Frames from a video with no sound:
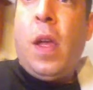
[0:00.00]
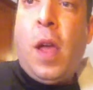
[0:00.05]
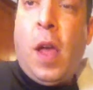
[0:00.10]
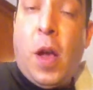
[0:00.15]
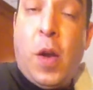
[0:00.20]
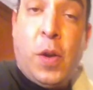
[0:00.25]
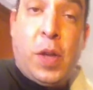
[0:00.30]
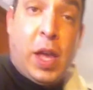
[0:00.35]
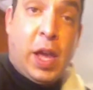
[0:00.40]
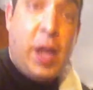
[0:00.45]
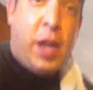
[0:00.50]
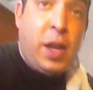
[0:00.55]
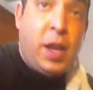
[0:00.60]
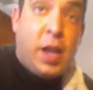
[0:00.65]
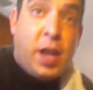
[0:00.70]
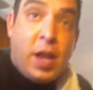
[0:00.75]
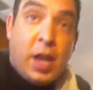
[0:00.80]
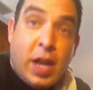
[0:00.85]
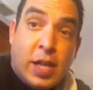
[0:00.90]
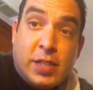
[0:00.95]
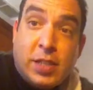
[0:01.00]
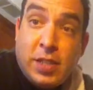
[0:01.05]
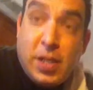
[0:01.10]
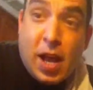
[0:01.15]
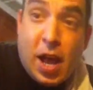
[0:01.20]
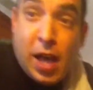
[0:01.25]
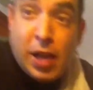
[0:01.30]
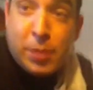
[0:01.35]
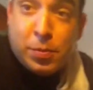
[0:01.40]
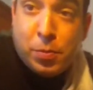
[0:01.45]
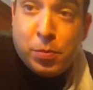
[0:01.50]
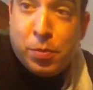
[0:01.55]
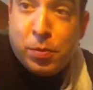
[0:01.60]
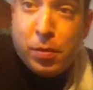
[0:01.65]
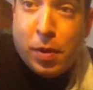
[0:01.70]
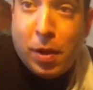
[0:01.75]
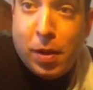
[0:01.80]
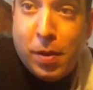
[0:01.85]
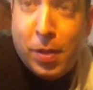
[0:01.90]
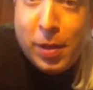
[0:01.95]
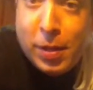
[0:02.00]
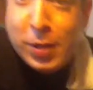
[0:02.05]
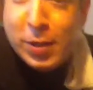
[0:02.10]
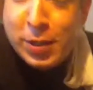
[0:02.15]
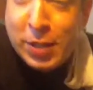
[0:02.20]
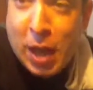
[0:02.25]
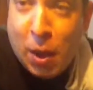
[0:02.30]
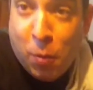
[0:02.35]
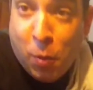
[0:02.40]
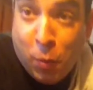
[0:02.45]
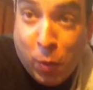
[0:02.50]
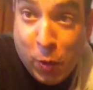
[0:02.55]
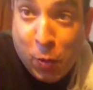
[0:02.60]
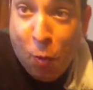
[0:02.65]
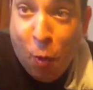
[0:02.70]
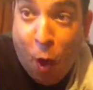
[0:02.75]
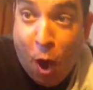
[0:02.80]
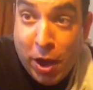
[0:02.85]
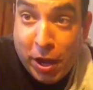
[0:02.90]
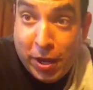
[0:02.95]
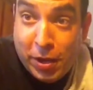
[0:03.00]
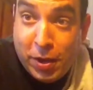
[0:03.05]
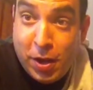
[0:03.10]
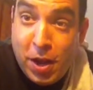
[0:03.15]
okay, it's not what we want it.